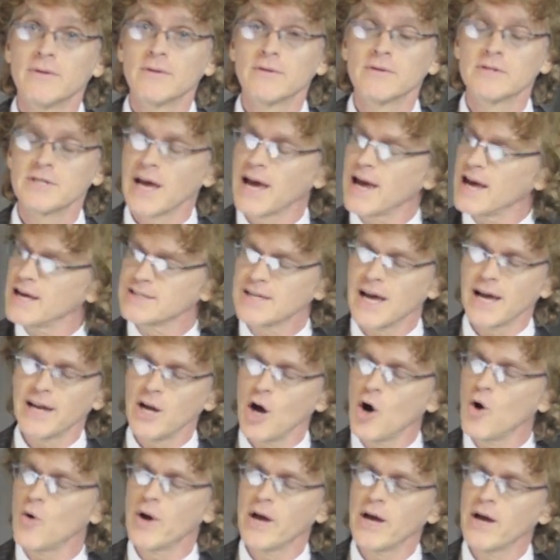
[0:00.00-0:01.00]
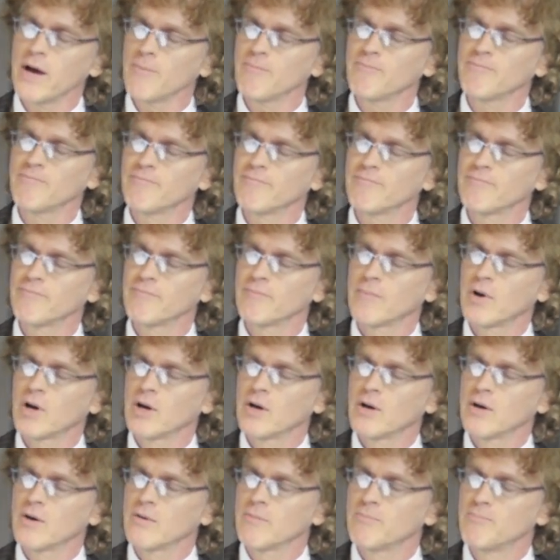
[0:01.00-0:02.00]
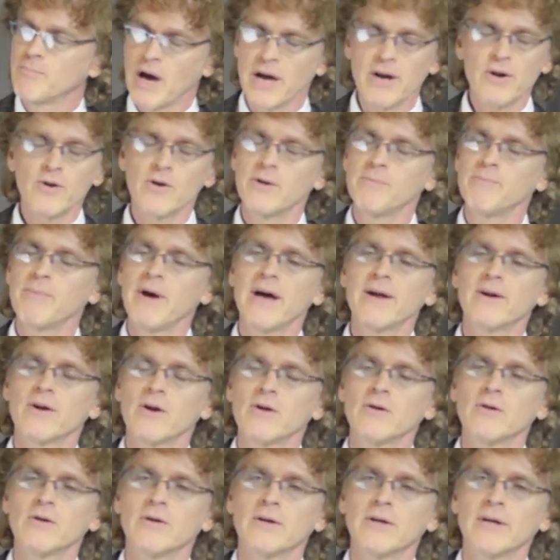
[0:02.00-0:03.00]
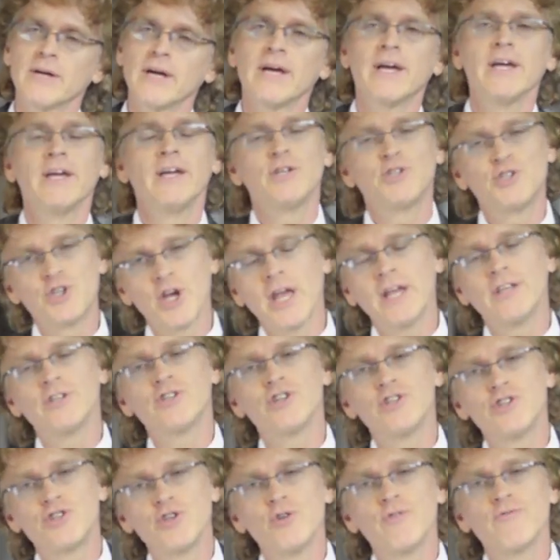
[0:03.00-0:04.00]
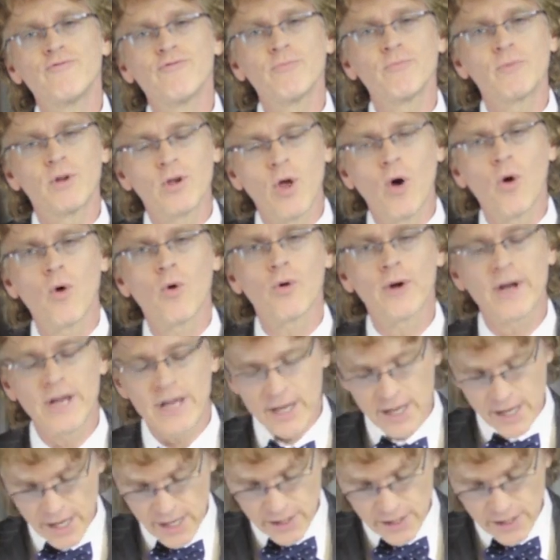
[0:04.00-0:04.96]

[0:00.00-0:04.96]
say as I know him better and better he changes you from glory